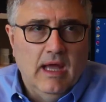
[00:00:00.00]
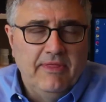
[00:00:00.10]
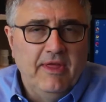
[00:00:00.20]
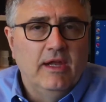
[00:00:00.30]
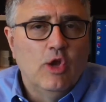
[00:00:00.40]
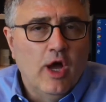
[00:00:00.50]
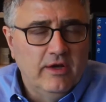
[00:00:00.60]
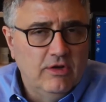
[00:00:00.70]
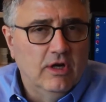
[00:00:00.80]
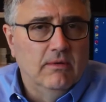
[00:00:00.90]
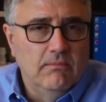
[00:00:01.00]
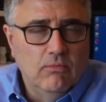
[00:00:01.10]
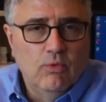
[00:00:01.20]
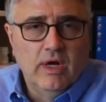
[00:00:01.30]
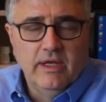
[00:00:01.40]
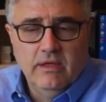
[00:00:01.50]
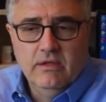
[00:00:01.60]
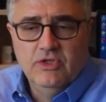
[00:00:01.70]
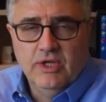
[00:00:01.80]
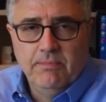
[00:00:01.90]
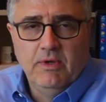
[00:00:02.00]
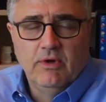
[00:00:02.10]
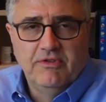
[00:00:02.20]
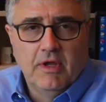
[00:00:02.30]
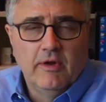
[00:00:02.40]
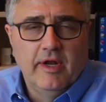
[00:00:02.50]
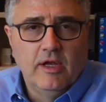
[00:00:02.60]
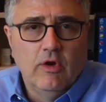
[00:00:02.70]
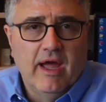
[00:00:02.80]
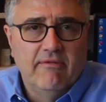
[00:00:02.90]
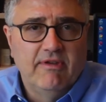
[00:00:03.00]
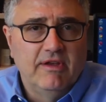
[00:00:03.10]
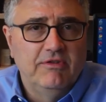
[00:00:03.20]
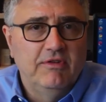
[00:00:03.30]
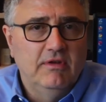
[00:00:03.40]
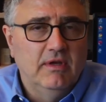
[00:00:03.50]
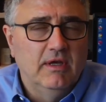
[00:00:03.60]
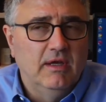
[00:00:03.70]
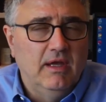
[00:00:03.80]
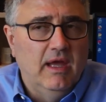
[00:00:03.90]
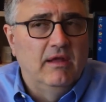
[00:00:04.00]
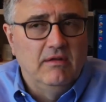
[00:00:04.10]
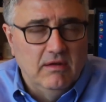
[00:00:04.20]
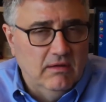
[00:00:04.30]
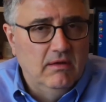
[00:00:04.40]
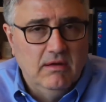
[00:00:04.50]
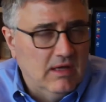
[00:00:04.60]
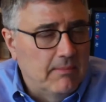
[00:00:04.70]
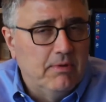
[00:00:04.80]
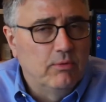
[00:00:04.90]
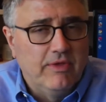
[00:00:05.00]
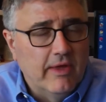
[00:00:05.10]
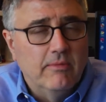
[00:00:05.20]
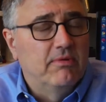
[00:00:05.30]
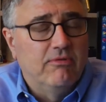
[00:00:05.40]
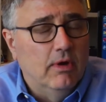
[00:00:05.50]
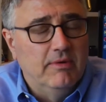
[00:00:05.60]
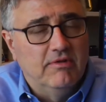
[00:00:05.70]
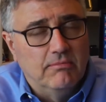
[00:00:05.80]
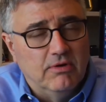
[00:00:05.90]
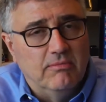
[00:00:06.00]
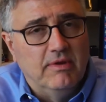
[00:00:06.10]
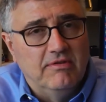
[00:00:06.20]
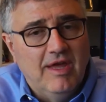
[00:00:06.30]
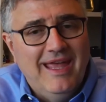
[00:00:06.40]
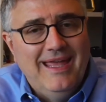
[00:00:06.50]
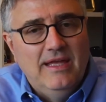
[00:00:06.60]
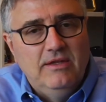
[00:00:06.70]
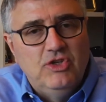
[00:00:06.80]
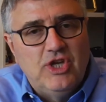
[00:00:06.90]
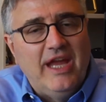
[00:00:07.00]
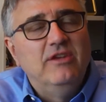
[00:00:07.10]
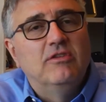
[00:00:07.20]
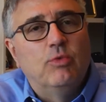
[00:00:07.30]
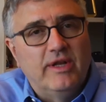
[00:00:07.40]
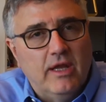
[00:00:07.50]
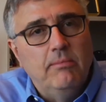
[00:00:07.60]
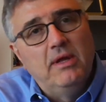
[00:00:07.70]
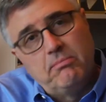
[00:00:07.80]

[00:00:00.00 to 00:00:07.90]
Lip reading: I think long-term, what GPU accelerated graphics and coupled with the other performance improvements changes what can be